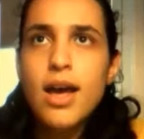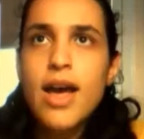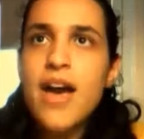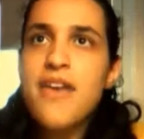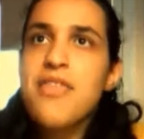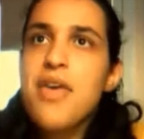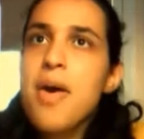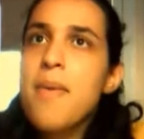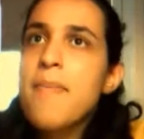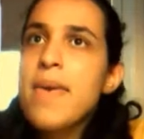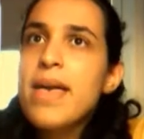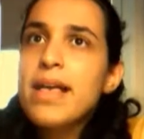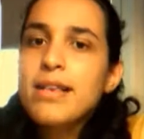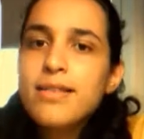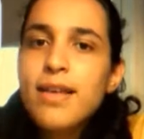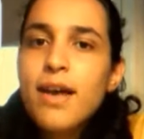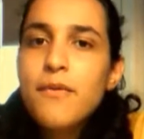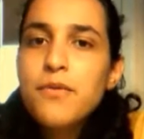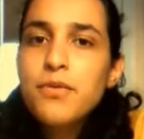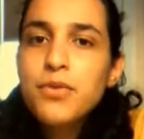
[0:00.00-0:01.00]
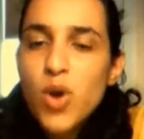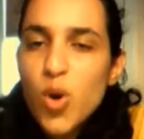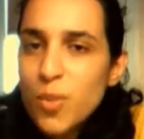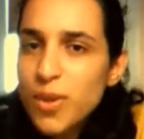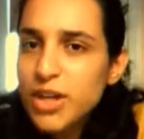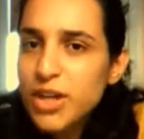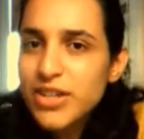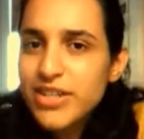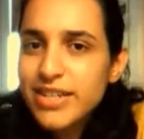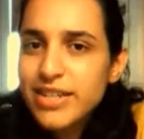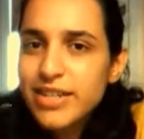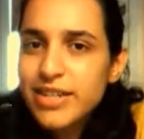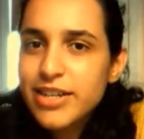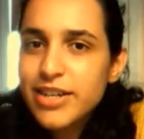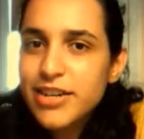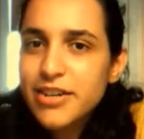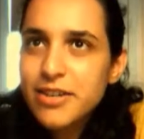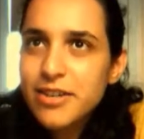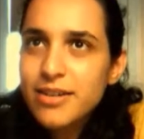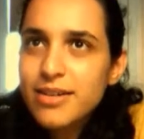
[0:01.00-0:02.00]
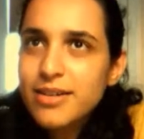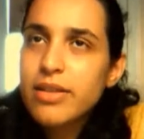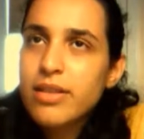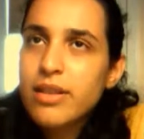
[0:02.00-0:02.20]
And that makes life so much easier.